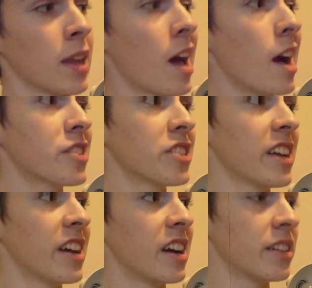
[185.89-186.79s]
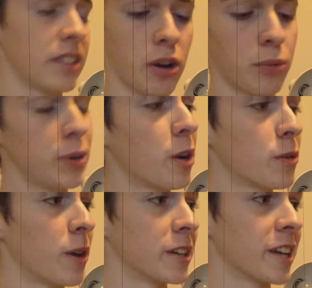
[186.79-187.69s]
Actually, no, we
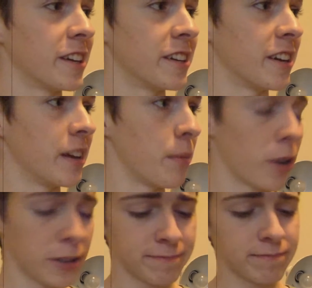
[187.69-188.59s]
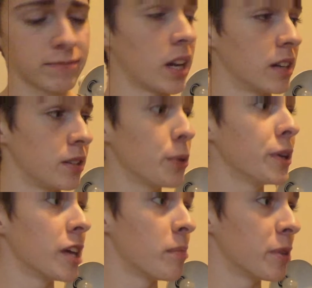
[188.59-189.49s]
don't want Canada anymore. You
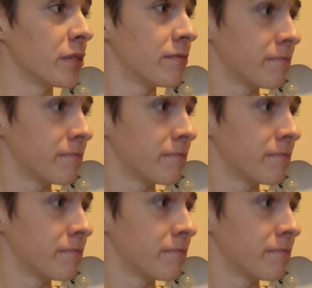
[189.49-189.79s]
can keep it.